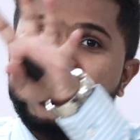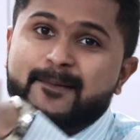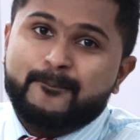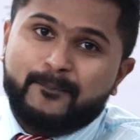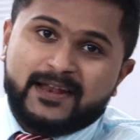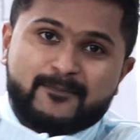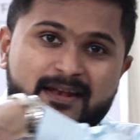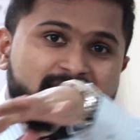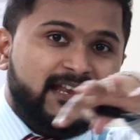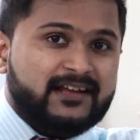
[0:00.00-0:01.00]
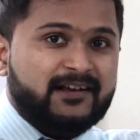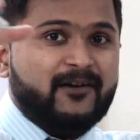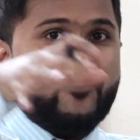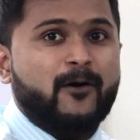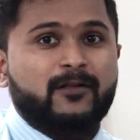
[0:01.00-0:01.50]
implementing
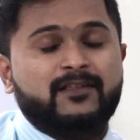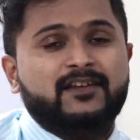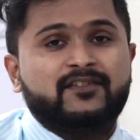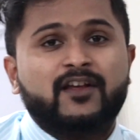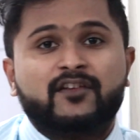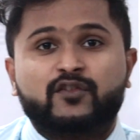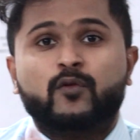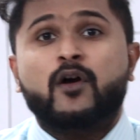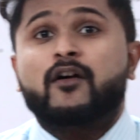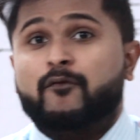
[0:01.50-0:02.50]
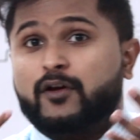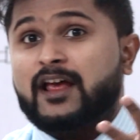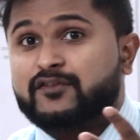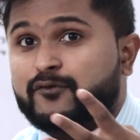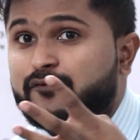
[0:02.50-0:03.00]
all these so for
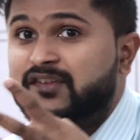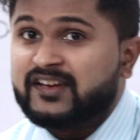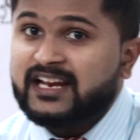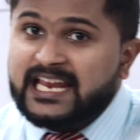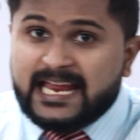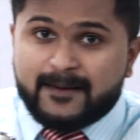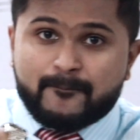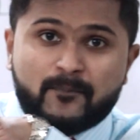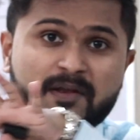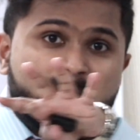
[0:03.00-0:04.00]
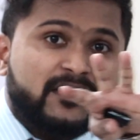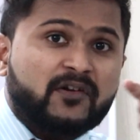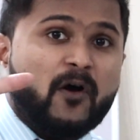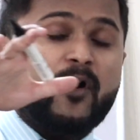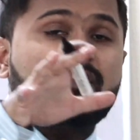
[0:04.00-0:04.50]
us to physically
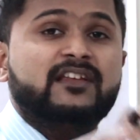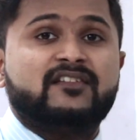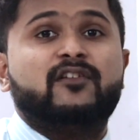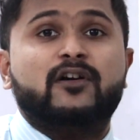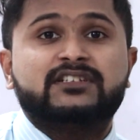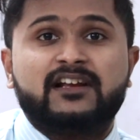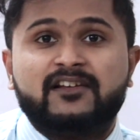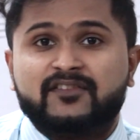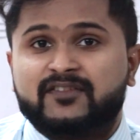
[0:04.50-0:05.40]
implement all these logical